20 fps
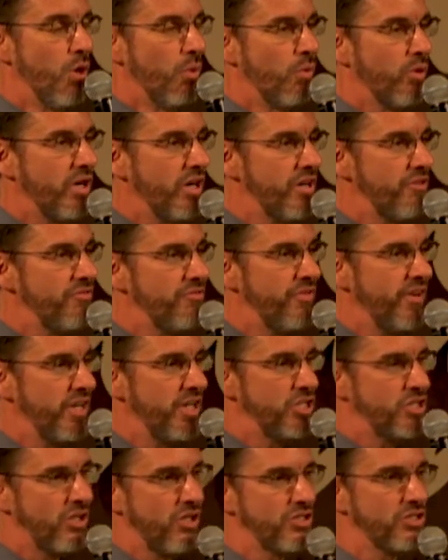We're going to
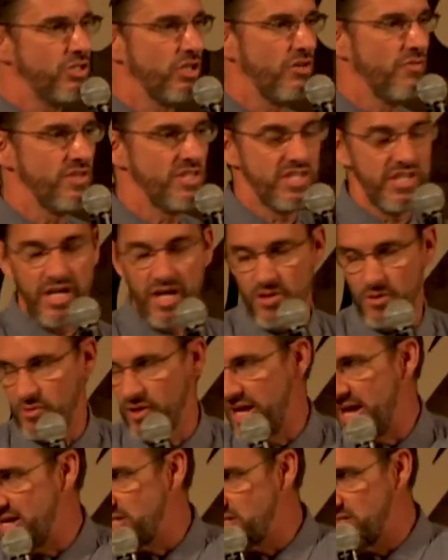finish our service together. I'm
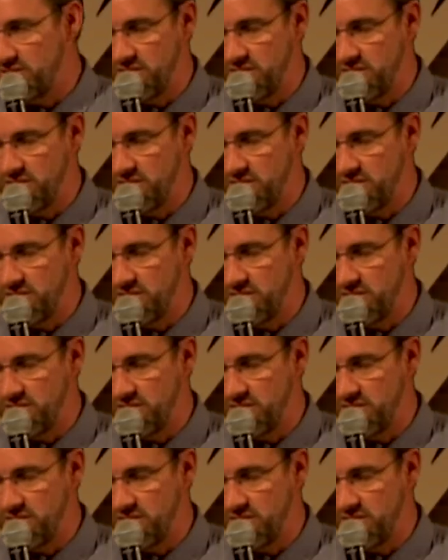going to ask the